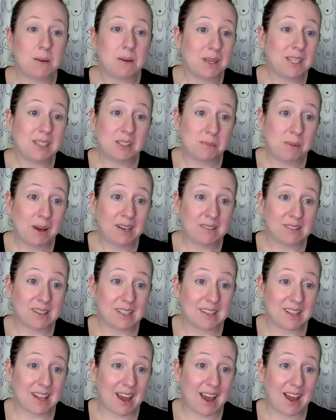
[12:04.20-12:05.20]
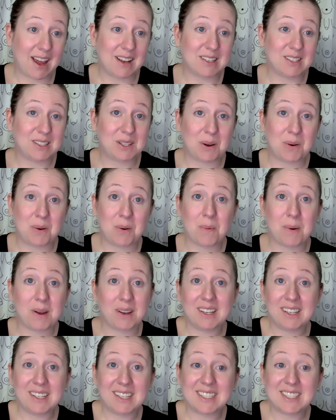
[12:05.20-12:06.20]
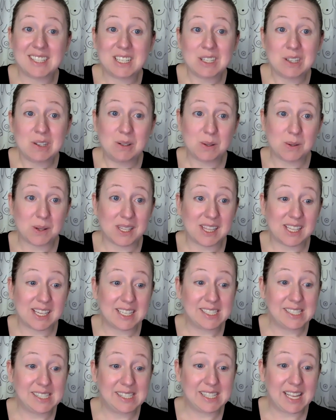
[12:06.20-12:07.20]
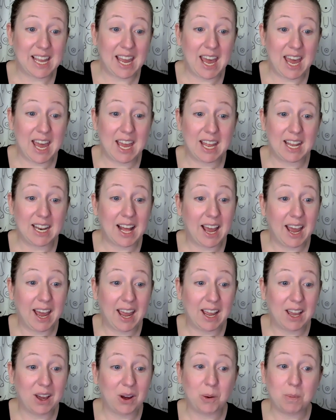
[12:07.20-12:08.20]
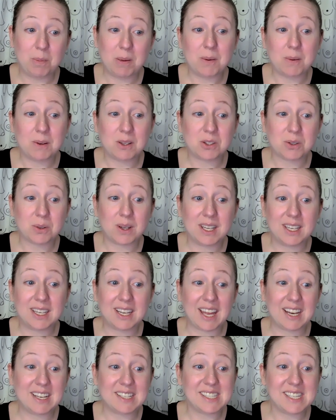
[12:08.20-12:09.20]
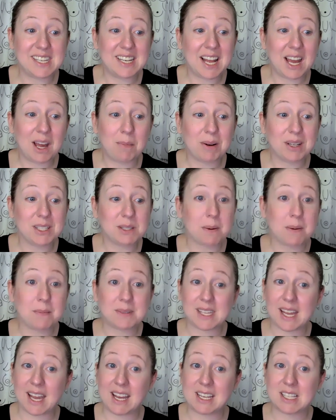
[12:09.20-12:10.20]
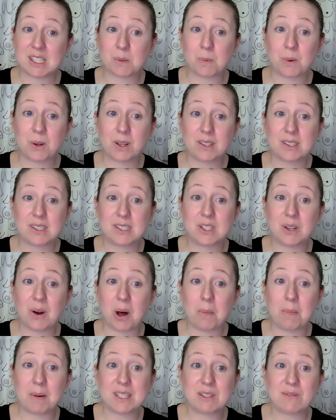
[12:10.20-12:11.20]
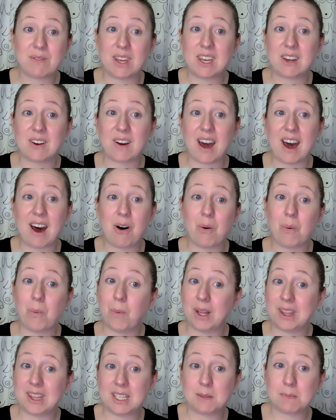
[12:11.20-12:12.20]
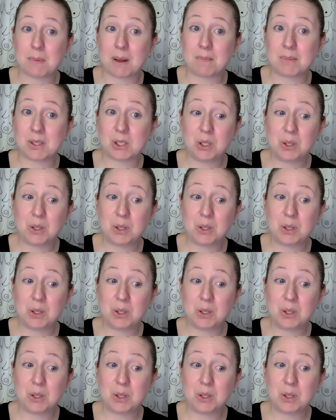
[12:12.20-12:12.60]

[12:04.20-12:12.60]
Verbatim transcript: we can do better than that. So we're going to continue doing this. And I hope you enjoyed kind of seeing how breast pump science works to help us figure out what these pumps are